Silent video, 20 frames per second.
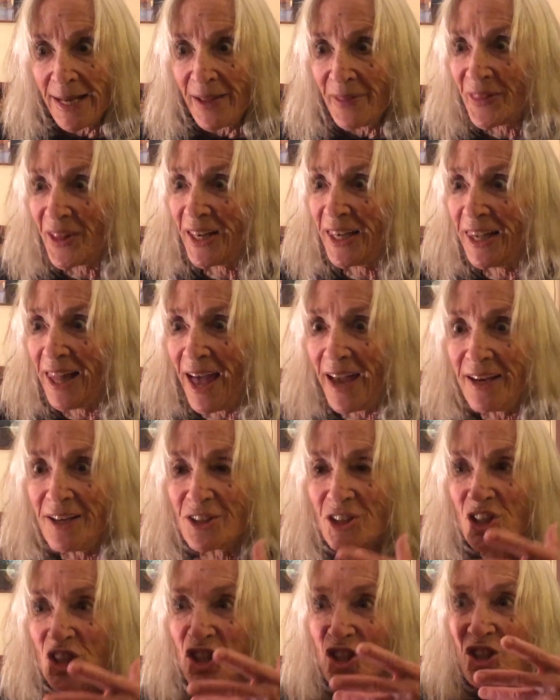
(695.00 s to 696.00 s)
the light
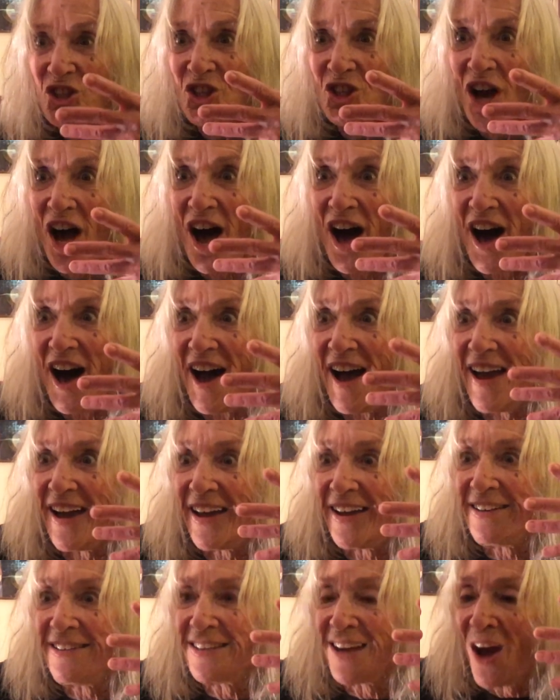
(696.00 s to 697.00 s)

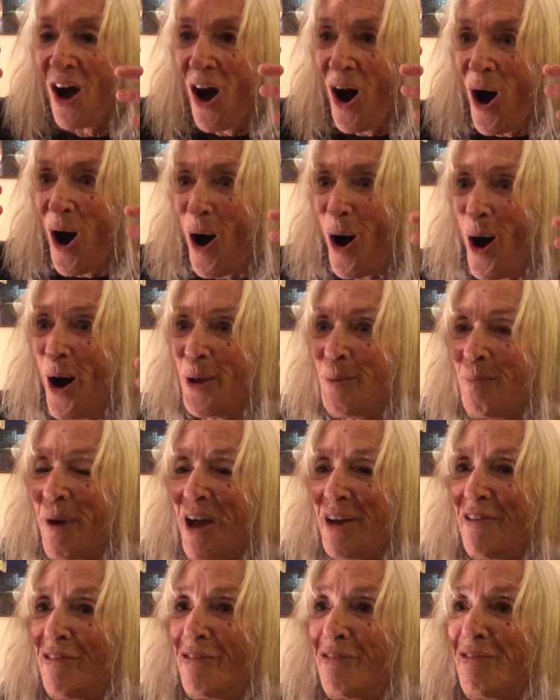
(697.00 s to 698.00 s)
shined on
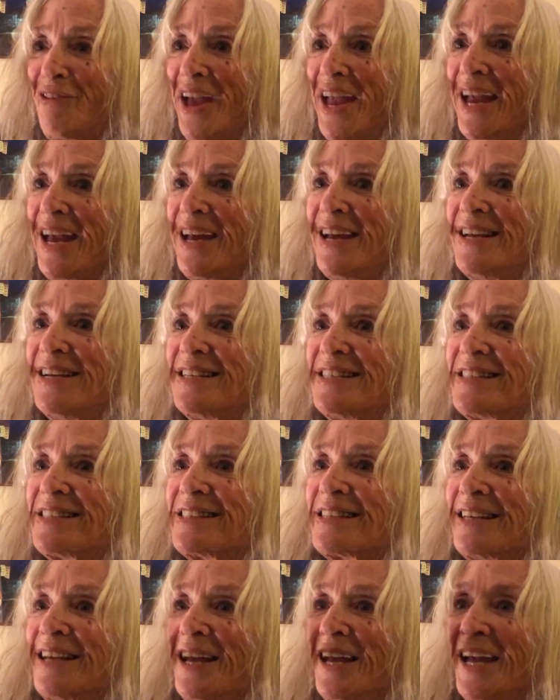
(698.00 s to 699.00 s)
my
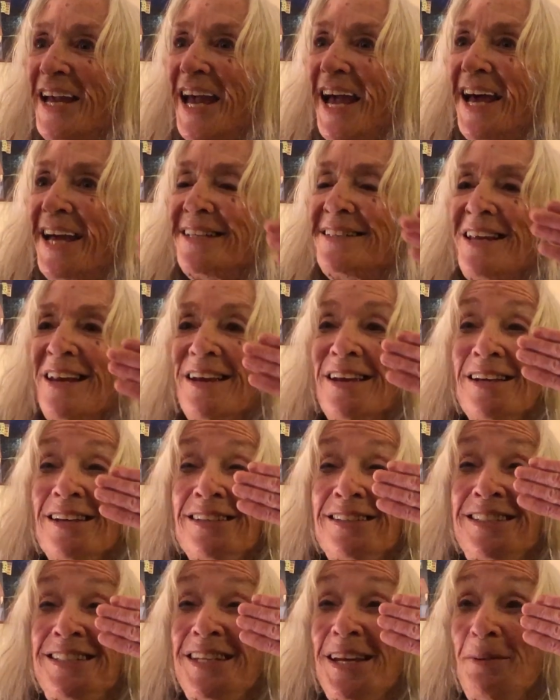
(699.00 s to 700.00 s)
face and
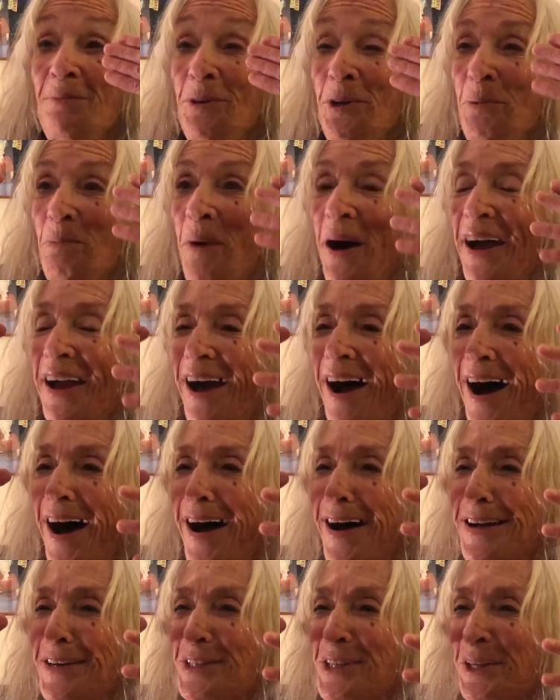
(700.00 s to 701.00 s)
dimmed my
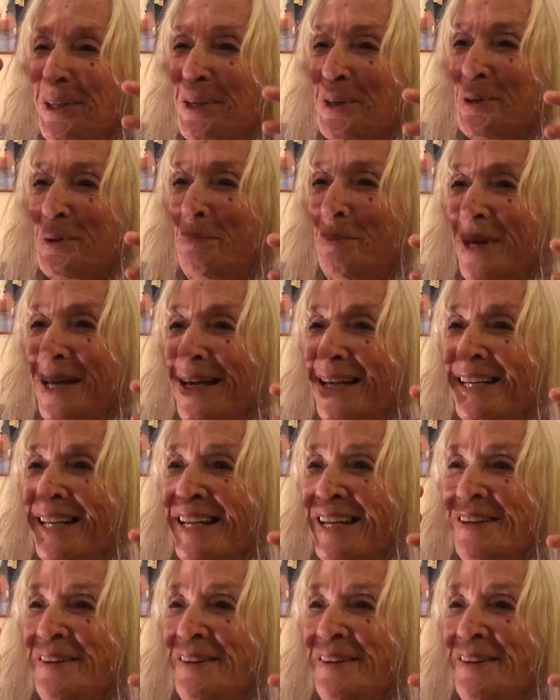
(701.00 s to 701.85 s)
eyes a little bit